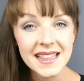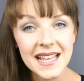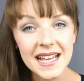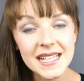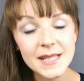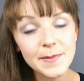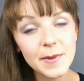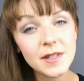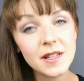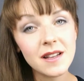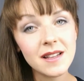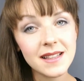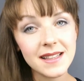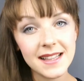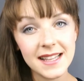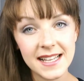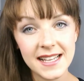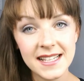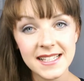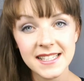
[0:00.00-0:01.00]
And last but not
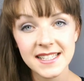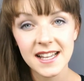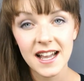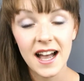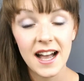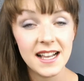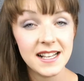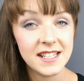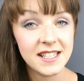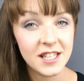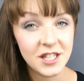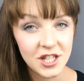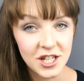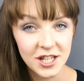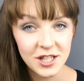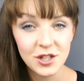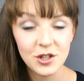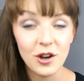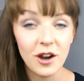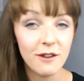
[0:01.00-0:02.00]
least, I
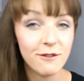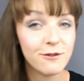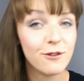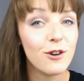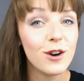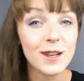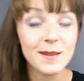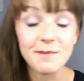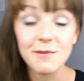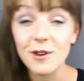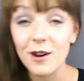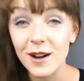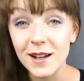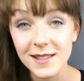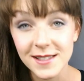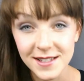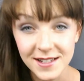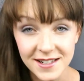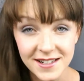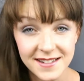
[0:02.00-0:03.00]
suggest you avoid
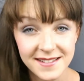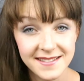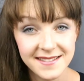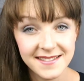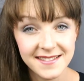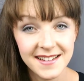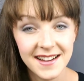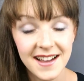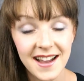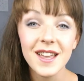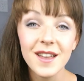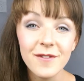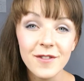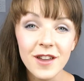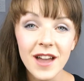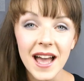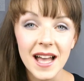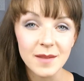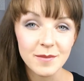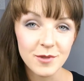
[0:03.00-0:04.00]
bronzer. If
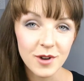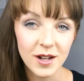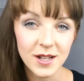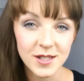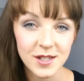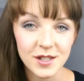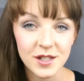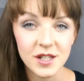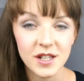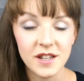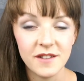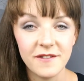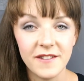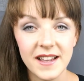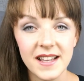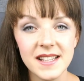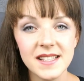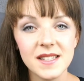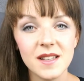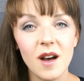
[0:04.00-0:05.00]
you add bronzer to your
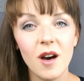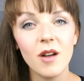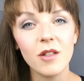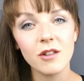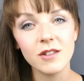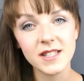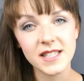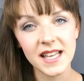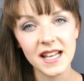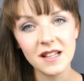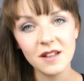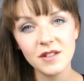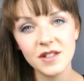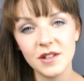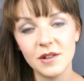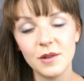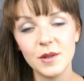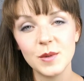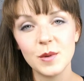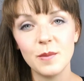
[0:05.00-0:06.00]
face, all those yellow
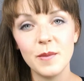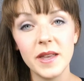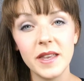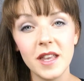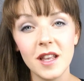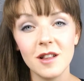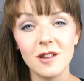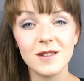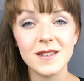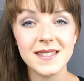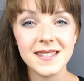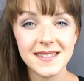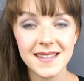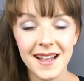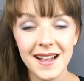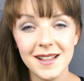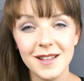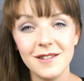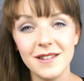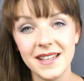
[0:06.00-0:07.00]
tones will make you look
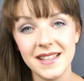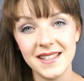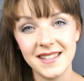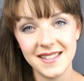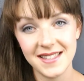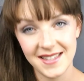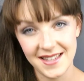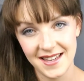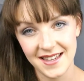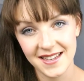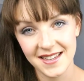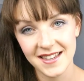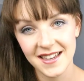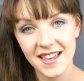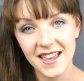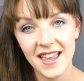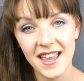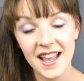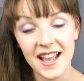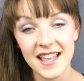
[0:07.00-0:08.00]
sallow and sick.
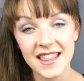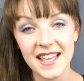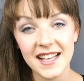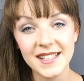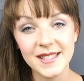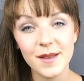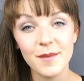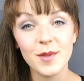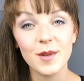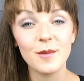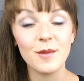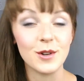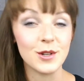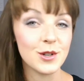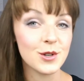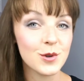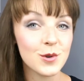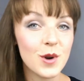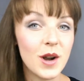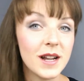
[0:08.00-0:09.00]
And that's something we're
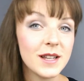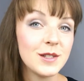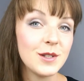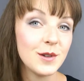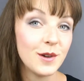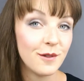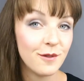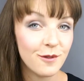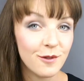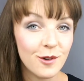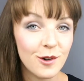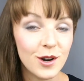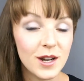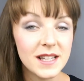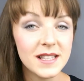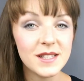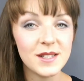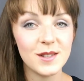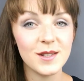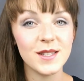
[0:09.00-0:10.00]
trying to
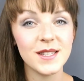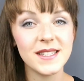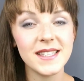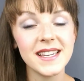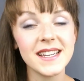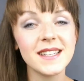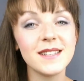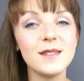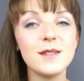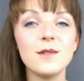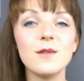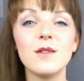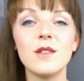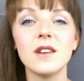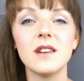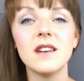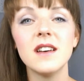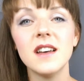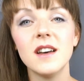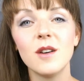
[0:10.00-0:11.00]
avoid, so stick to
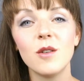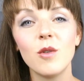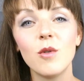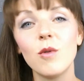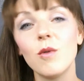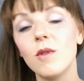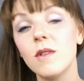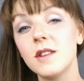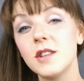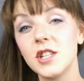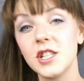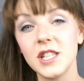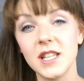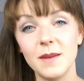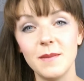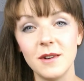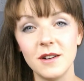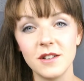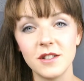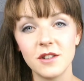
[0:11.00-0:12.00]
the cool
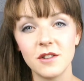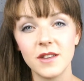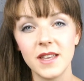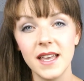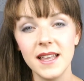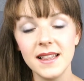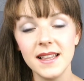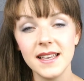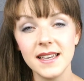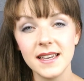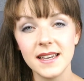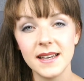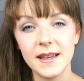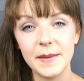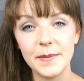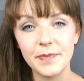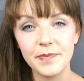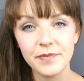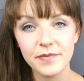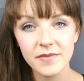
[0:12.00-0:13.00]
shimmer. So get like
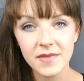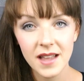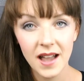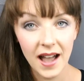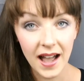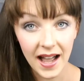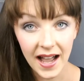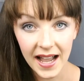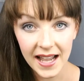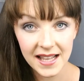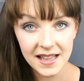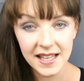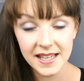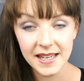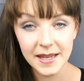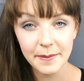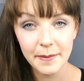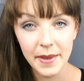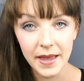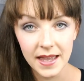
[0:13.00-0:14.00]
a
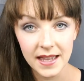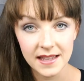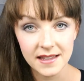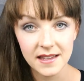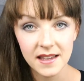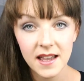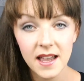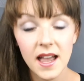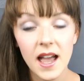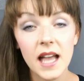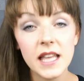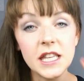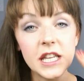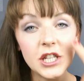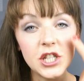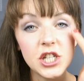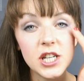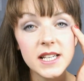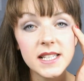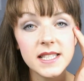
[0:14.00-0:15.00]
highlighting pen and
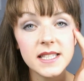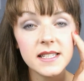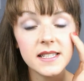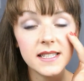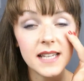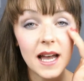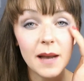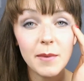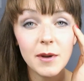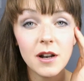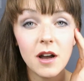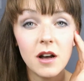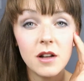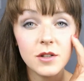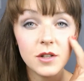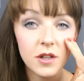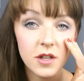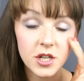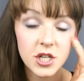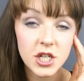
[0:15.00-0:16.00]
you just dab it
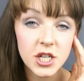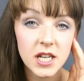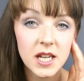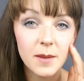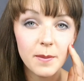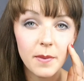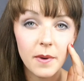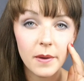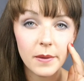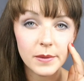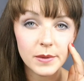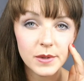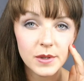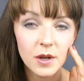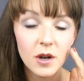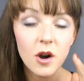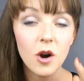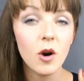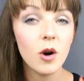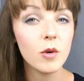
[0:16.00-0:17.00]
onto the
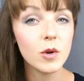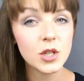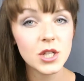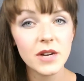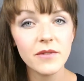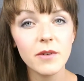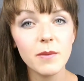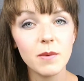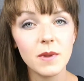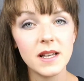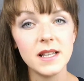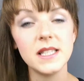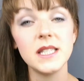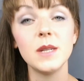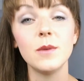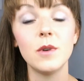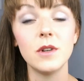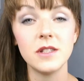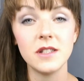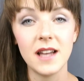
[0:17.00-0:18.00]
cheekbones or whichever
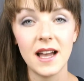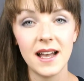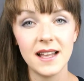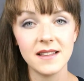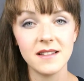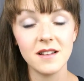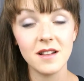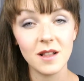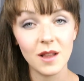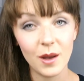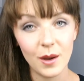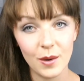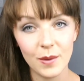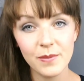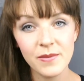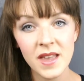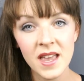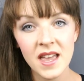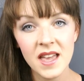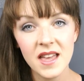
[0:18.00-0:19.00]
place you want to add
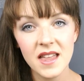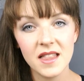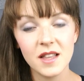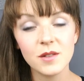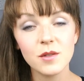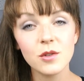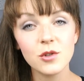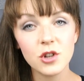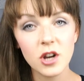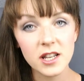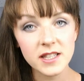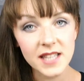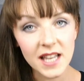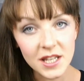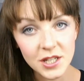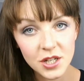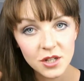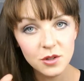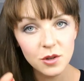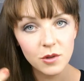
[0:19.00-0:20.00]
glow. This will draw
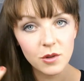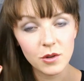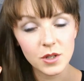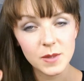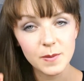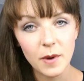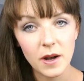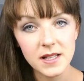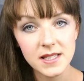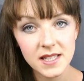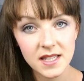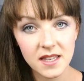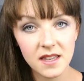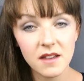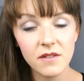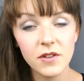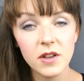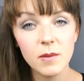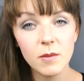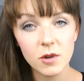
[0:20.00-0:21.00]
attention to those spots,
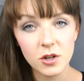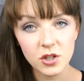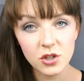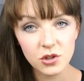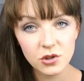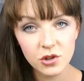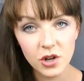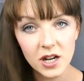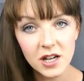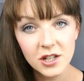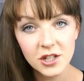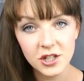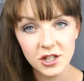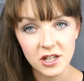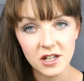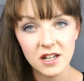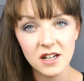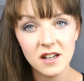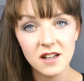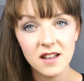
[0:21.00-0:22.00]
give you more
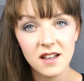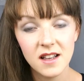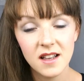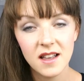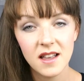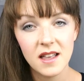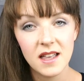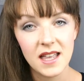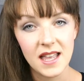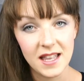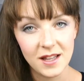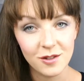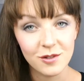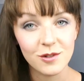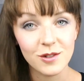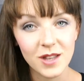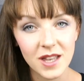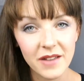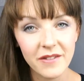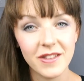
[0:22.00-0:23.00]
structure, and it
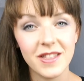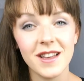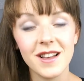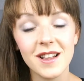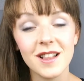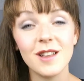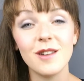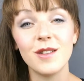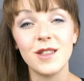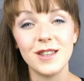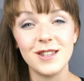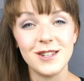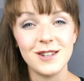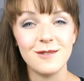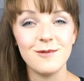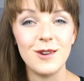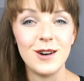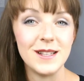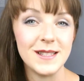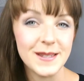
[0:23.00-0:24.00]
will give you the glow that
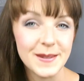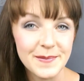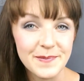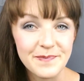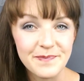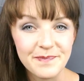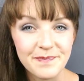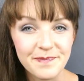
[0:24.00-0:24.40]
you want.